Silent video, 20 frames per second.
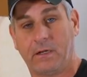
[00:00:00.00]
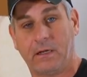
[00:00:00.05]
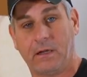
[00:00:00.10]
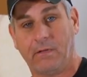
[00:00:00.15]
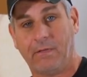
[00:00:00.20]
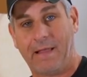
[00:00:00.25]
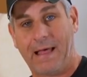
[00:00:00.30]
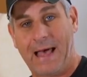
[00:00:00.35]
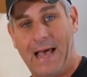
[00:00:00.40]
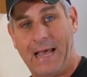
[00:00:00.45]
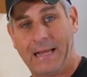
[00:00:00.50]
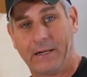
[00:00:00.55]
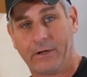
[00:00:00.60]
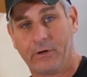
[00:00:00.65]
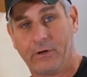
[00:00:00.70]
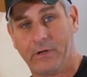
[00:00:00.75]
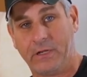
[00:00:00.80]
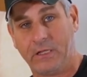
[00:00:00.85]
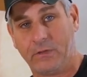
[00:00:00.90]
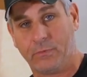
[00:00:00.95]
collide
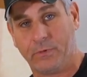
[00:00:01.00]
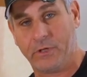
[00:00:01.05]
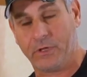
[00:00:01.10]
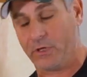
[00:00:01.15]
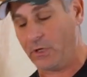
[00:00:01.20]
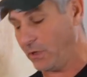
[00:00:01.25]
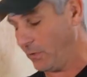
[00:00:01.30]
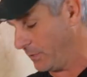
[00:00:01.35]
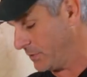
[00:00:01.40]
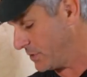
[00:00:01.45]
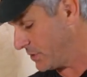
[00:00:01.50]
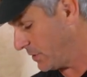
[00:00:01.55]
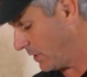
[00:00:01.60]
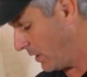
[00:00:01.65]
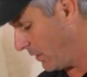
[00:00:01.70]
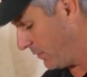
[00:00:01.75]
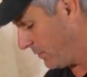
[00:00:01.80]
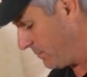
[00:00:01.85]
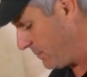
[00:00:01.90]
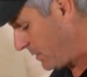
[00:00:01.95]
underneath when you go to
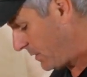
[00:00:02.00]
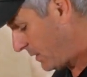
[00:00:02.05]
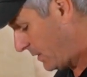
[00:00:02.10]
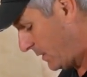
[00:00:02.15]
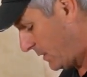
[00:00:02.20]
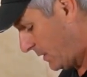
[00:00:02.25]
install them.